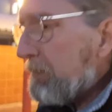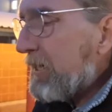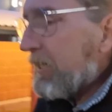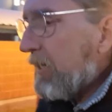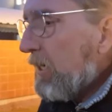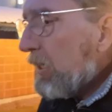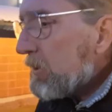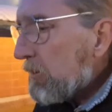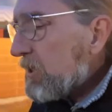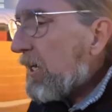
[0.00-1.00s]
me.
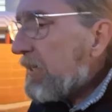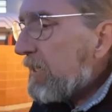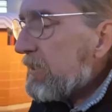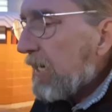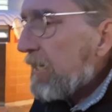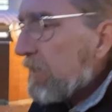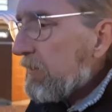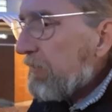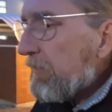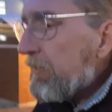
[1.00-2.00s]
So it's like they can take
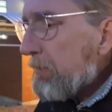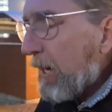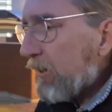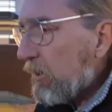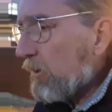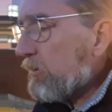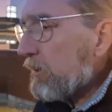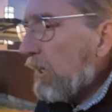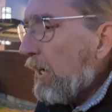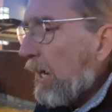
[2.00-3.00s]
the £50
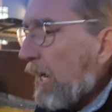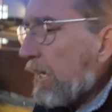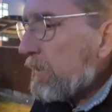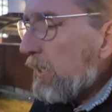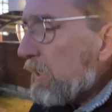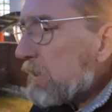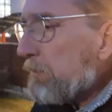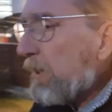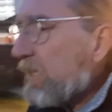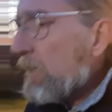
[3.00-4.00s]
note and
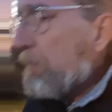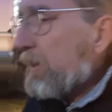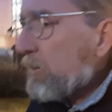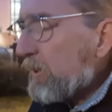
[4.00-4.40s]
split it up into a